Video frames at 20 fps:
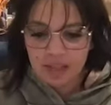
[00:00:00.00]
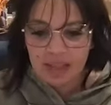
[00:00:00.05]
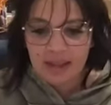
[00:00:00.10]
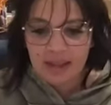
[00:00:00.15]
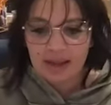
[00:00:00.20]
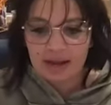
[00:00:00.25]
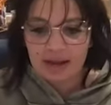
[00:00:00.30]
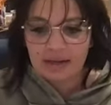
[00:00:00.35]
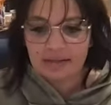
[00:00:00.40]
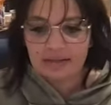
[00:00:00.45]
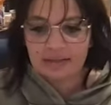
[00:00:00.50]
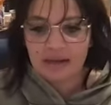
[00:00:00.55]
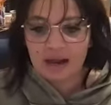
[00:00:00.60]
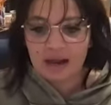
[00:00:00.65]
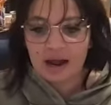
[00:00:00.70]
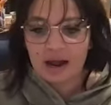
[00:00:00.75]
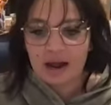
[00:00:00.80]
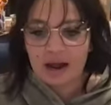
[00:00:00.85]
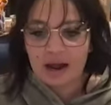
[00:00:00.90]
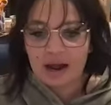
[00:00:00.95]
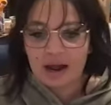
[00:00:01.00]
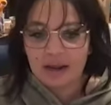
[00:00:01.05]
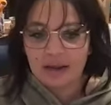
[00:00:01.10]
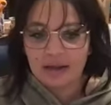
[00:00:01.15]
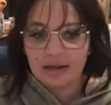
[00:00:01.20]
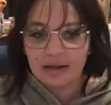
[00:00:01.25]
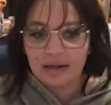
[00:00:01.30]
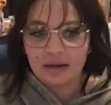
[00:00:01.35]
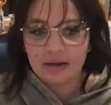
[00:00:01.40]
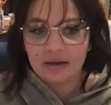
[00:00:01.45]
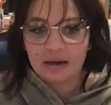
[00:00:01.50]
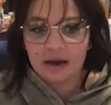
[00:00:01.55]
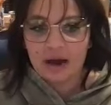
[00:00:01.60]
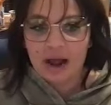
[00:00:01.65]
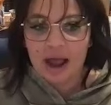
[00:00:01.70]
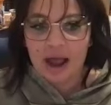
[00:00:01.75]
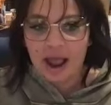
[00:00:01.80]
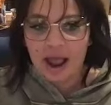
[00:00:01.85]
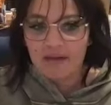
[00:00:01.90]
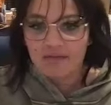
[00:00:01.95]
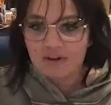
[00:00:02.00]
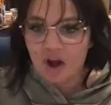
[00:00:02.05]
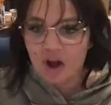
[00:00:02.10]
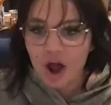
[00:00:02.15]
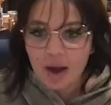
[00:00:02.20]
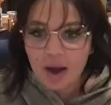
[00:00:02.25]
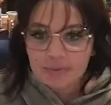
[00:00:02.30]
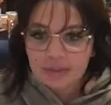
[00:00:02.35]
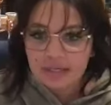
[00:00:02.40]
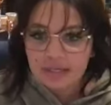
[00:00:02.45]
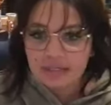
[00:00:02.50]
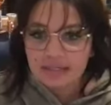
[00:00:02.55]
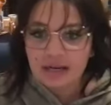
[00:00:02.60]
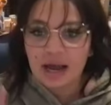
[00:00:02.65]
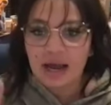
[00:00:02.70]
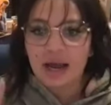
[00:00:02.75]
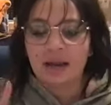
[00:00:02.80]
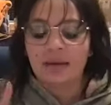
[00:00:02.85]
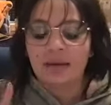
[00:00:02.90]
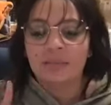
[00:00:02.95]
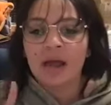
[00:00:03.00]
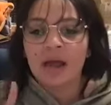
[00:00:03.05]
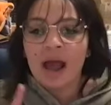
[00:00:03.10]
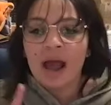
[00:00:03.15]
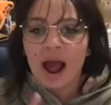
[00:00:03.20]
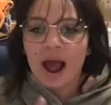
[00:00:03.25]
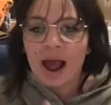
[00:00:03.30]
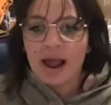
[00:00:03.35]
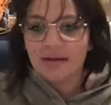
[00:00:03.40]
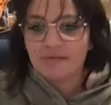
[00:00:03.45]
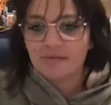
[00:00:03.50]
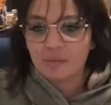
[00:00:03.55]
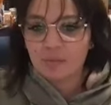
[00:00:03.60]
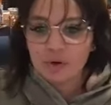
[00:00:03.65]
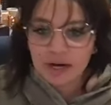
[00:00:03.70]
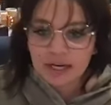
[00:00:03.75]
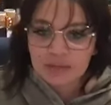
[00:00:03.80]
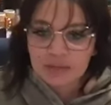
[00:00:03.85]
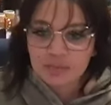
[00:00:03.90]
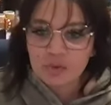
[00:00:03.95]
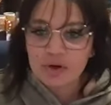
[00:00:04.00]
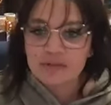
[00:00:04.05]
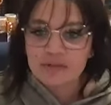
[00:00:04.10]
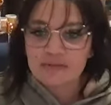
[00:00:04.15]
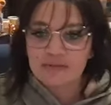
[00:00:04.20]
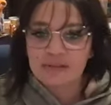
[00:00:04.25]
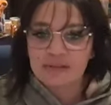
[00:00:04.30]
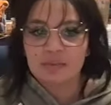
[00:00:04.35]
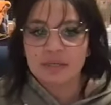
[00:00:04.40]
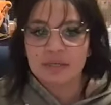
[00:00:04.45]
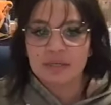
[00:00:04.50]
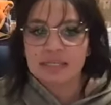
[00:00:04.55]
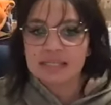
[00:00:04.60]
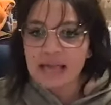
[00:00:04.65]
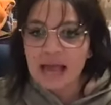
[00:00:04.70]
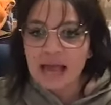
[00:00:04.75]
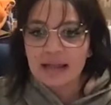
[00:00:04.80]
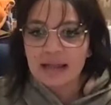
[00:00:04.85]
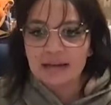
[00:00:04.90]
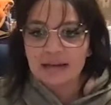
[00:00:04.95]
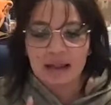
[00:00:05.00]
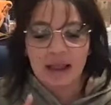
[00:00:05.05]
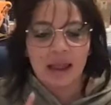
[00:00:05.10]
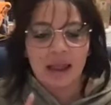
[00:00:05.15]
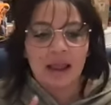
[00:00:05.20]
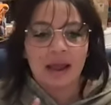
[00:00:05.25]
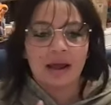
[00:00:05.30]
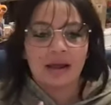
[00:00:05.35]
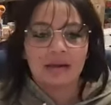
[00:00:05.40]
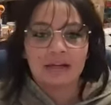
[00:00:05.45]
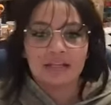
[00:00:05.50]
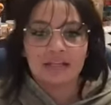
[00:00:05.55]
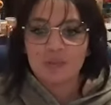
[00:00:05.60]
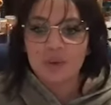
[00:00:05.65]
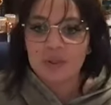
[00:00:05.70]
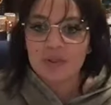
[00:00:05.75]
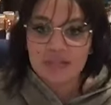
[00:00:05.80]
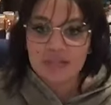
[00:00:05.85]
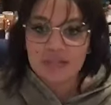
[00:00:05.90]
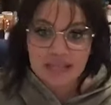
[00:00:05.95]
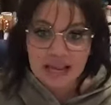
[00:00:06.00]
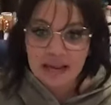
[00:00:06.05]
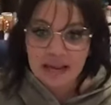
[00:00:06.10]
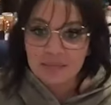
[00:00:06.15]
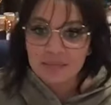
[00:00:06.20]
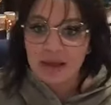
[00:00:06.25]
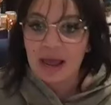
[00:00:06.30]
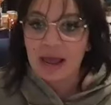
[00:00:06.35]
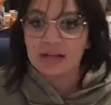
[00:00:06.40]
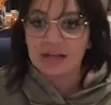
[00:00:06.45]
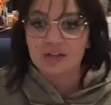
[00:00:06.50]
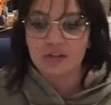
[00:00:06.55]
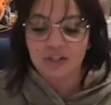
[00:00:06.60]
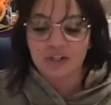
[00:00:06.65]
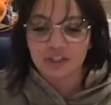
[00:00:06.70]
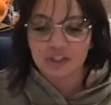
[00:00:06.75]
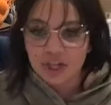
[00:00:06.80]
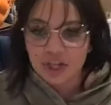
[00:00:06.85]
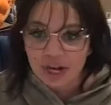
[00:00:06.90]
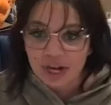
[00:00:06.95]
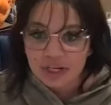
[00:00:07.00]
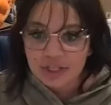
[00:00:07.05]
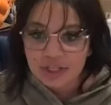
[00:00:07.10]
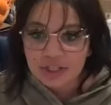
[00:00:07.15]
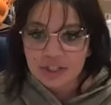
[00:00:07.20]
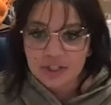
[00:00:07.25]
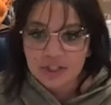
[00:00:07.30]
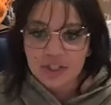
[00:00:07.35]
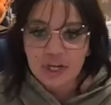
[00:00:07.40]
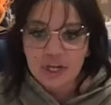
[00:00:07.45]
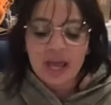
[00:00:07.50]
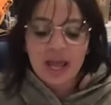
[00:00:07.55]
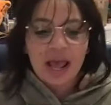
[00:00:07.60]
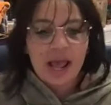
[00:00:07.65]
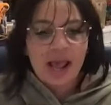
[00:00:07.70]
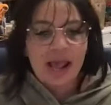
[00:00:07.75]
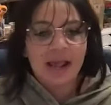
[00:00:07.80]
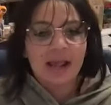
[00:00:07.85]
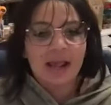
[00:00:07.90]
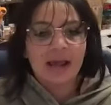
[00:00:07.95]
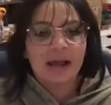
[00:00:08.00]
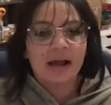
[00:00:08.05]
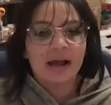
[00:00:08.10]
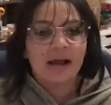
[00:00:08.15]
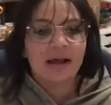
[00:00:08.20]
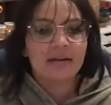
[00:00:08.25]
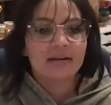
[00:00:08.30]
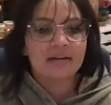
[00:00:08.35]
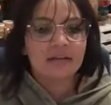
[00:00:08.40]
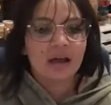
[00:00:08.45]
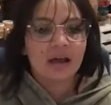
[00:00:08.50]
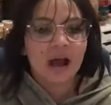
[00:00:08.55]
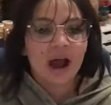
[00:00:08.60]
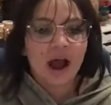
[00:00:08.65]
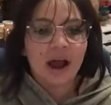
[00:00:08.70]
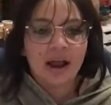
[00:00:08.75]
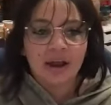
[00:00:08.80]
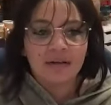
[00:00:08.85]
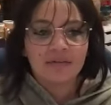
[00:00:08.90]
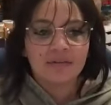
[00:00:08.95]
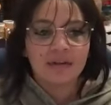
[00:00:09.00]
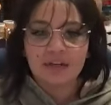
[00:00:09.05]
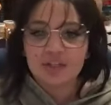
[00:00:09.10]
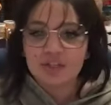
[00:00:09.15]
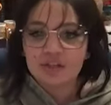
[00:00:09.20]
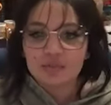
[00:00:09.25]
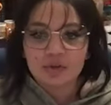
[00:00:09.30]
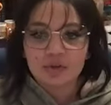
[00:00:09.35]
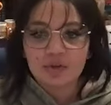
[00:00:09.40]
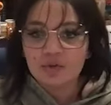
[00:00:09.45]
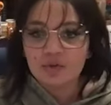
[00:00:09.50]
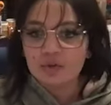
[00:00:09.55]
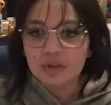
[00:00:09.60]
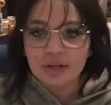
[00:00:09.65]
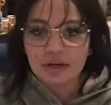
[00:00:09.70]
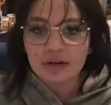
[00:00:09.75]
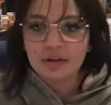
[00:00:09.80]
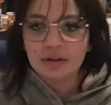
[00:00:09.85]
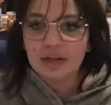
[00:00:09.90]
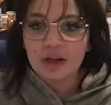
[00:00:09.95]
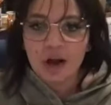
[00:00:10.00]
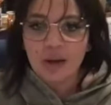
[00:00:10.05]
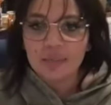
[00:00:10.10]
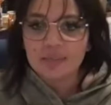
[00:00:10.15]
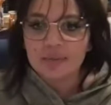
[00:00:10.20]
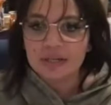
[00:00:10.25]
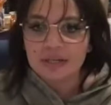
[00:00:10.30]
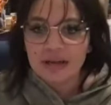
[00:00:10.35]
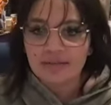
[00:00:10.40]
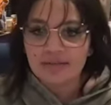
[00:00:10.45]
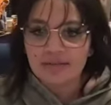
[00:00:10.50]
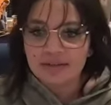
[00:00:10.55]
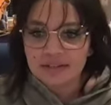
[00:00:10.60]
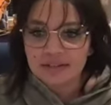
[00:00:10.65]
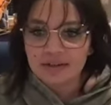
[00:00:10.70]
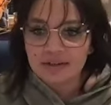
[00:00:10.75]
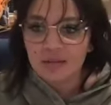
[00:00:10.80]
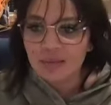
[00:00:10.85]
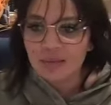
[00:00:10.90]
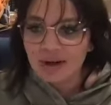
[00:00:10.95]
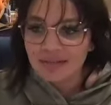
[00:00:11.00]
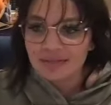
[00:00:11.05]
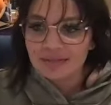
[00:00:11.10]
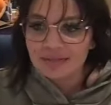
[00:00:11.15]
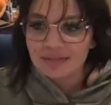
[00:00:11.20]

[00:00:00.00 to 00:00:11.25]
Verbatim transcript: And I I have an opt-in time, I have a price point that's been set and it's been the same, it has not changed, and I have customers who literally opt in every single